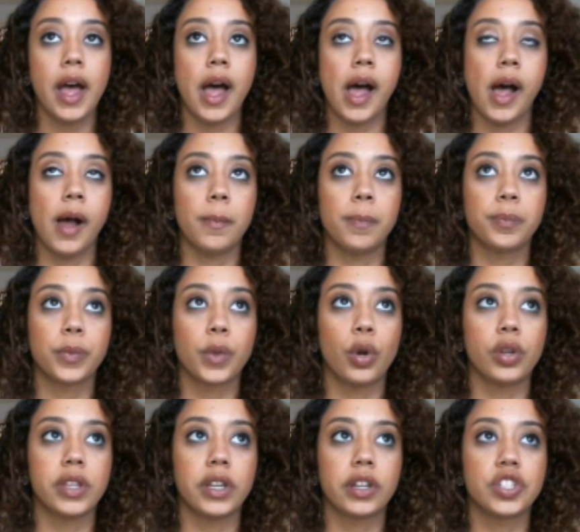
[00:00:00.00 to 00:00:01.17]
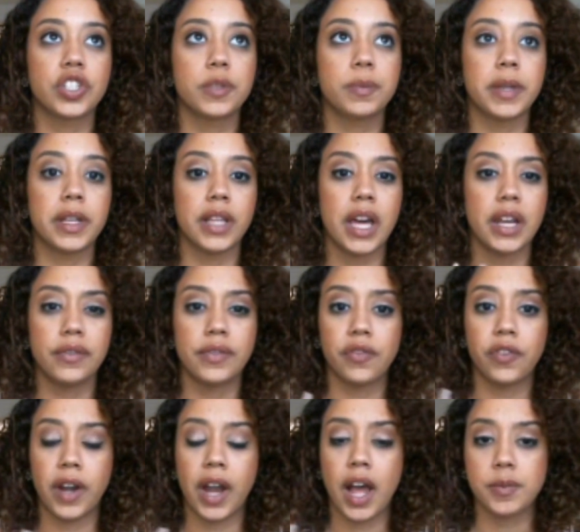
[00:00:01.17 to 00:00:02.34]
Or there could just be a lot of
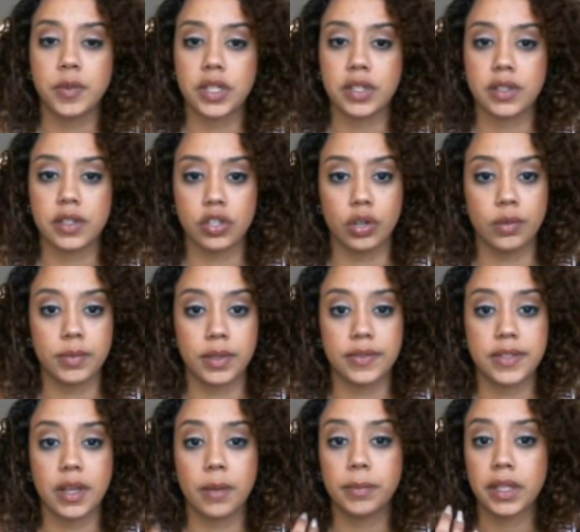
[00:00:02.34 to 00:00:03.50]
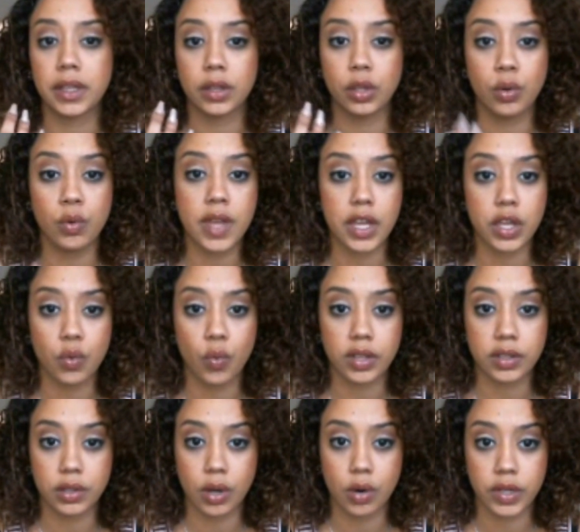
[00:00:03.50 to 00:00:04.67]
different options in terms of something new that you want
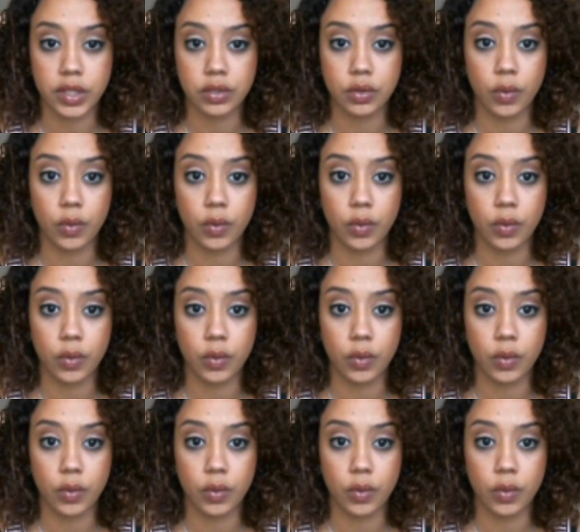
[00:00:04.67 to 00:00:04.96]
to go into,